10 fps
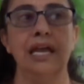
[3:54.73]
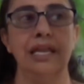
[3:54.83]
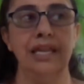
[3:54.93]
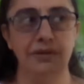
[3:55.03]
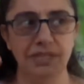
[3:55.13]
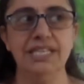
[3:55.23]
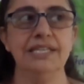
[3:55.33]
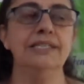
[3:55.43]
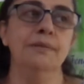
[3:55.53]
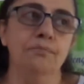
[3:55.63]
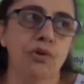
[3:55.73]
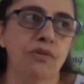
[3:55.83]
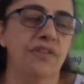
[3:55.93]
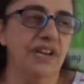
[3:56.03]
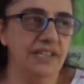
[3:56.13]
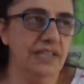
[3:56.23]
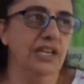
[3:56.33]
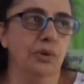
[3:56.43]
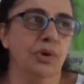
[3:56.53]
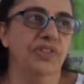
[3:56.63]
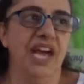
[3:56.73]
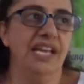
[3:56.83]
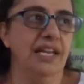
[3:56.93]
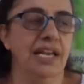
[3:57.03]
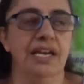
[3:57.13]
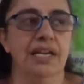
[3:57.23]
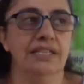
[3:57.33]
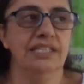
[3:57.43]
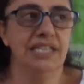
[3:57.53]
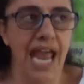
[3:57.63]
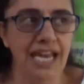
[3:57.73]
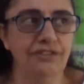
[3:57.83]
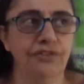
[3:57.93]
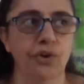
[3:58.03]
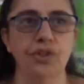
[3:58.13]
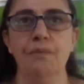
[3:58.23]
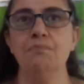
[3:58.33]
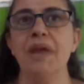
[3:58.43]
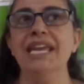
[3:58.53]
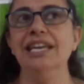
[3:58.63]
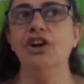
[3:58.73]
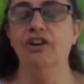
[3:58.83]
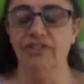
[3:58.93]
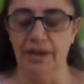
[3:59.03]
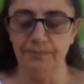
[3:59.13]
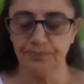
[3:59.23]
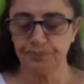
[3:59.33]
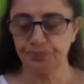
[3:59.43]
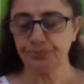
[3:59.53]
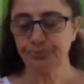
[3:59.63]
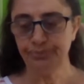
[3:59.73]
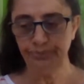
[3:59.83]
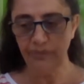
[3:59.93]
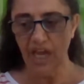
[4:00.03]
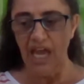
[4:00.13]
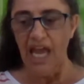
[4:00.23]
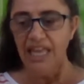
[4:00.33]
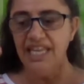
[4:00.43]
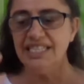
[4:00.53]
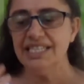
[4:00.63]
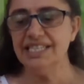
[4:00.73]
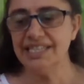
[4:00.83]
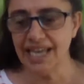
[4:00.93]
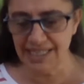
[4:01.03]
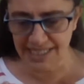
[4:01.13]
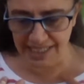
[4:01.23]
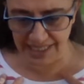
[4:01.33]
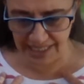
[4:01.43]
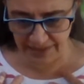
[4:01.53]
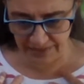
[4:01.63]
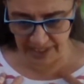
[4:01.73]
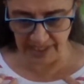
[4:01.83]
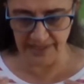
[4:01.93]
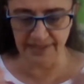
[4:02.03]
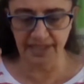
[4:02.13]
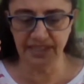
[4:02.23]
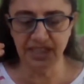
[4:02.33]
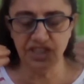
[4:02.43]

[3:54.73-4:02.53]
there is a symbol that, what they stand for, the meaning of it. There's a sensitiveness, there's a